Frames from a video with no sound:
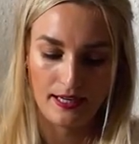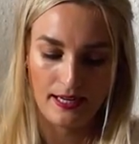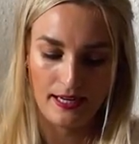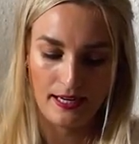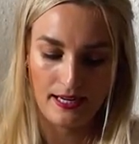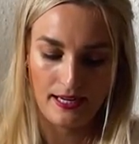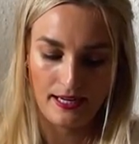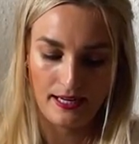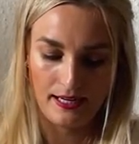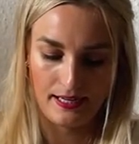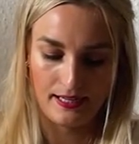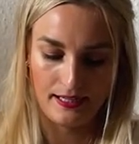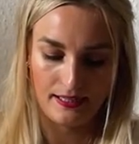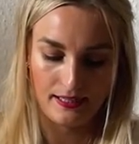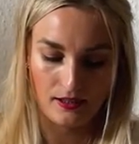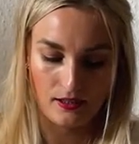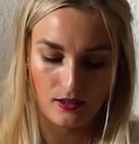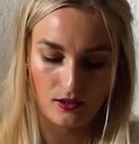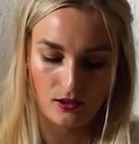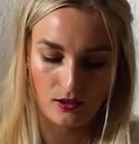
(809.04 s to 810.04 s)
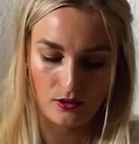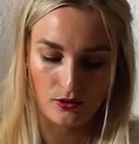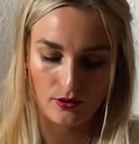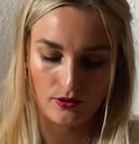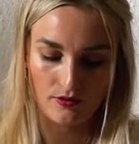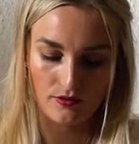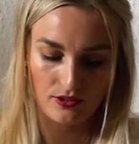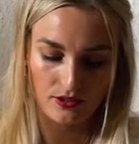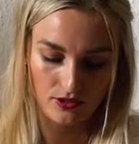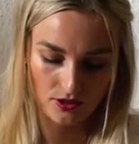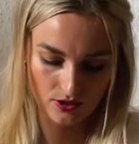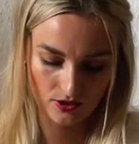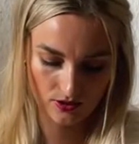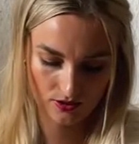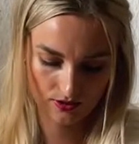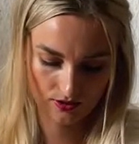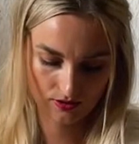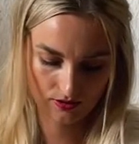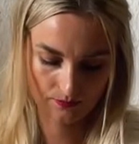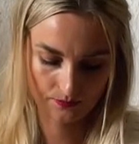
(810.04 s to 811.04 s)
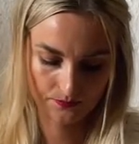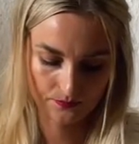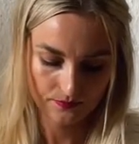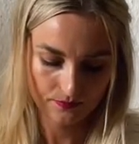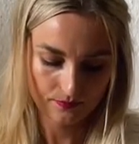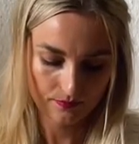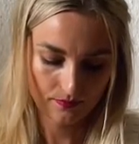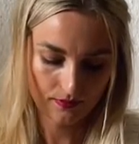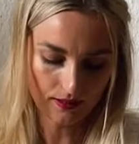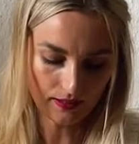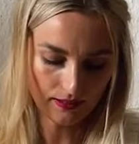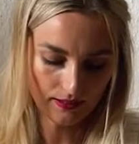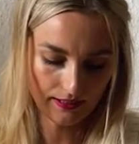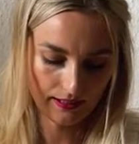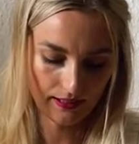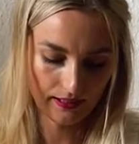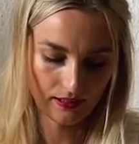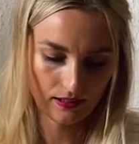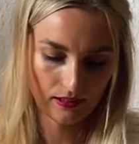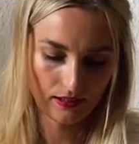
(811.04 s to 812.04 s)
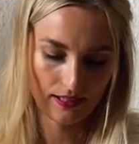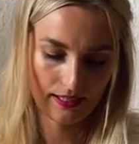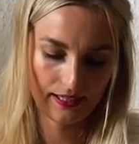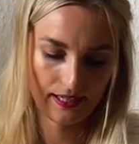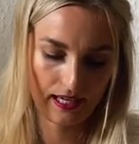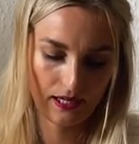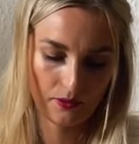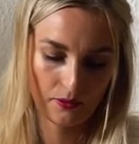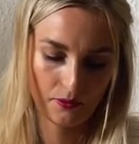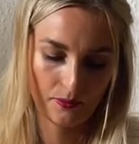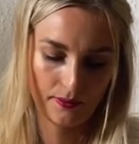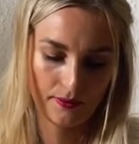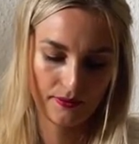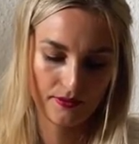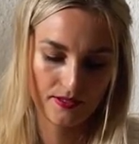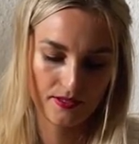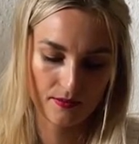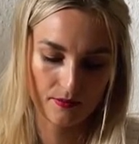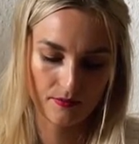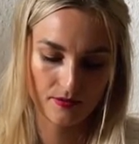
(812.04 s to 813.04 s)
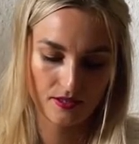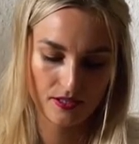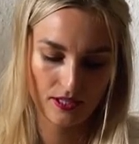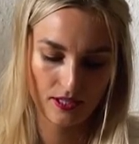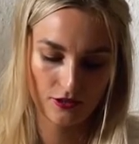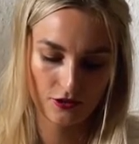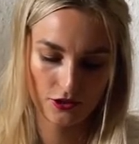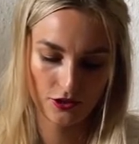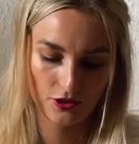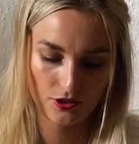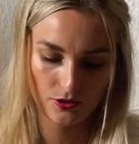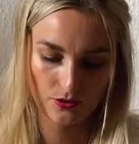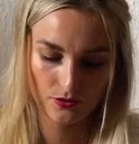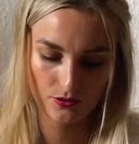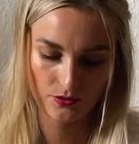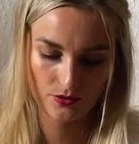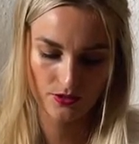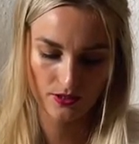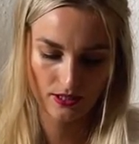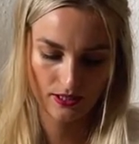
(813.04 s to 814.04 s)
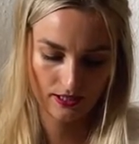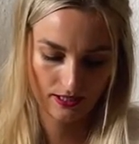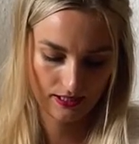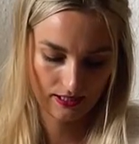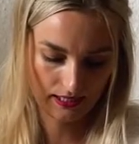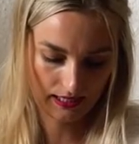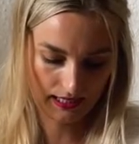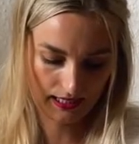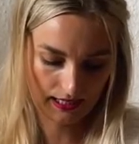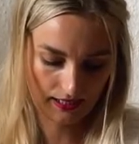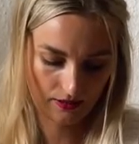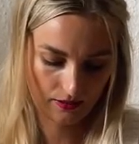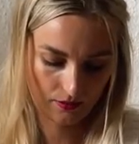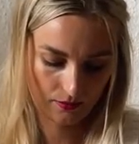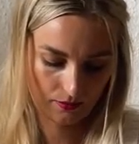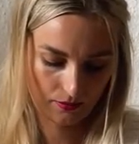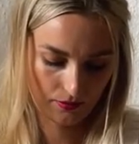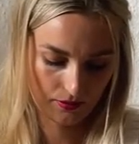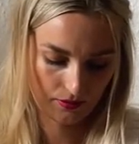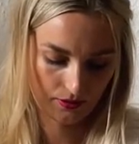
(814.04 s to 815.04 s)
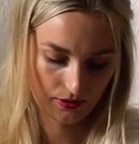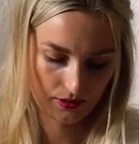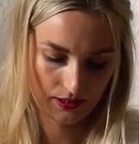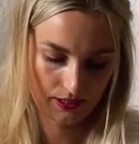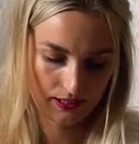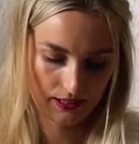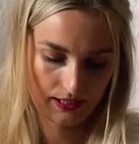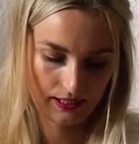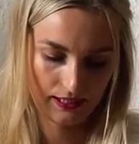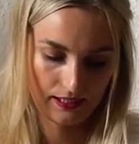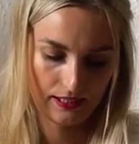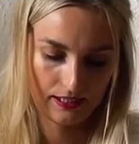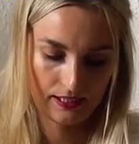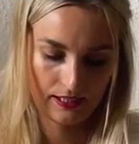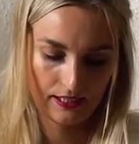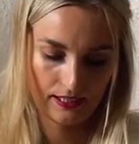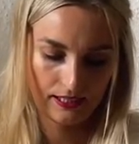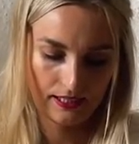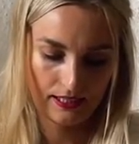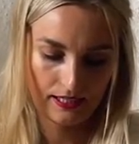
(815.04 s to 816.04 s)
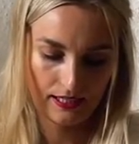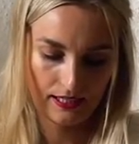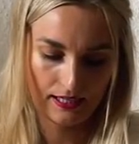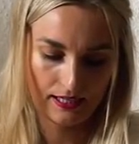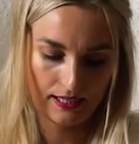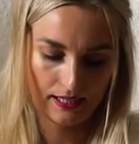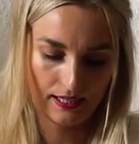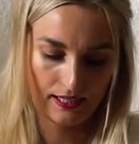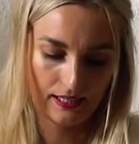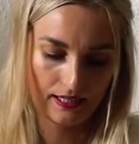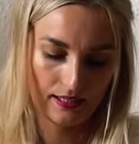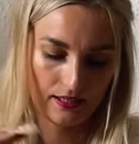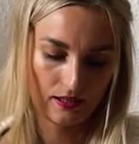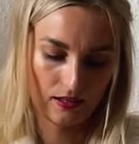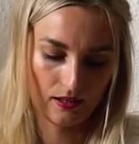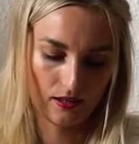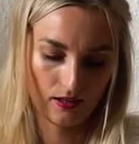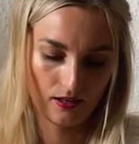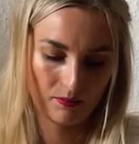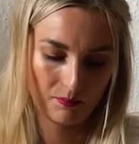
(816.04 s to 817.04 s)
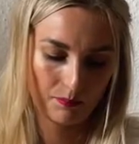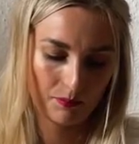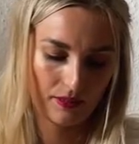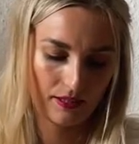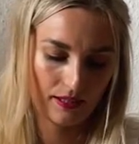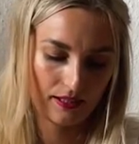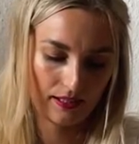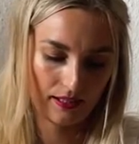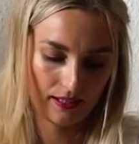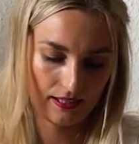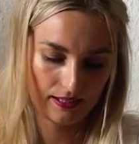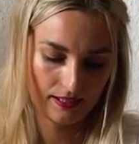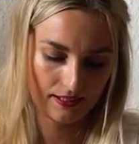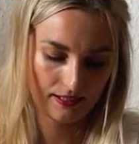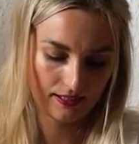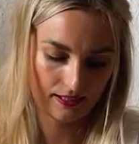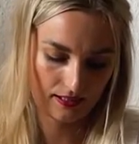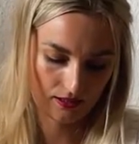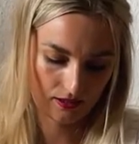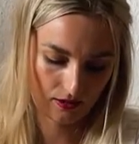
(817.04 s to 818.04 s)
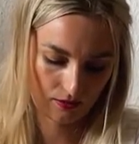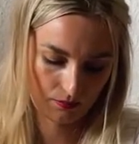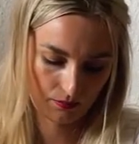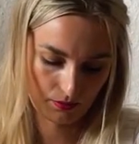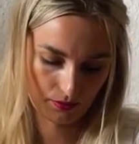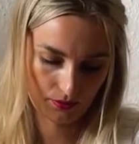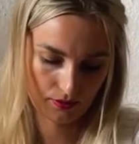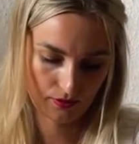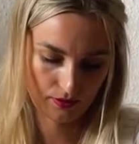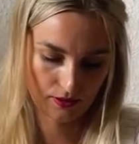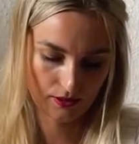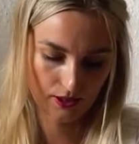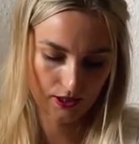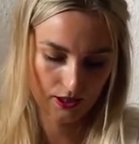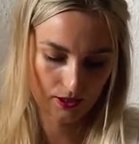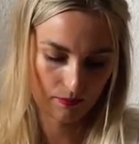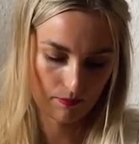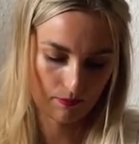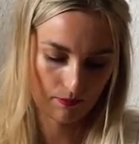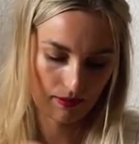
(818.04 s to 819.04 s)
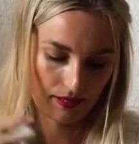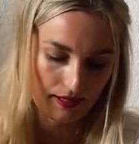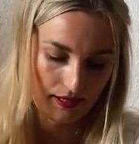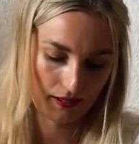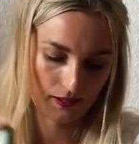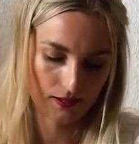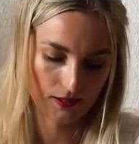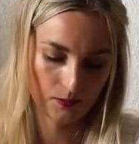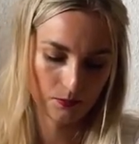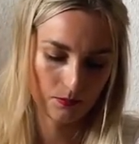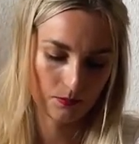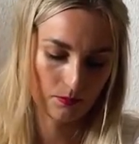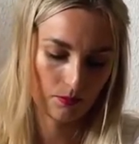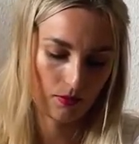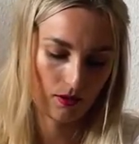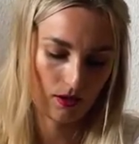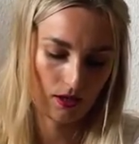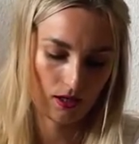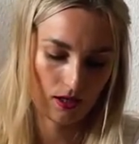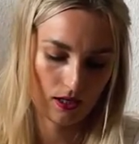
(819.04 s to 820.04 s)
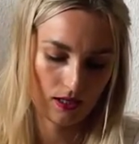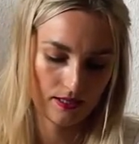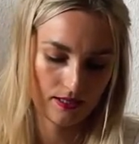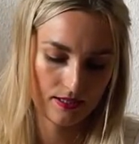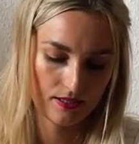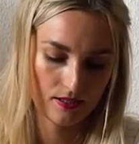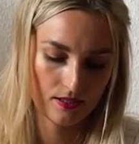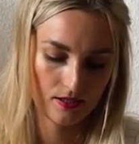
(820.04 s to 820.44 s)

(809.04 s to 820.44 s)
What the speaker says: a Louis Vuitton key clay, I will put some tissues, I'll put a lippy, and I'll put my AirPods.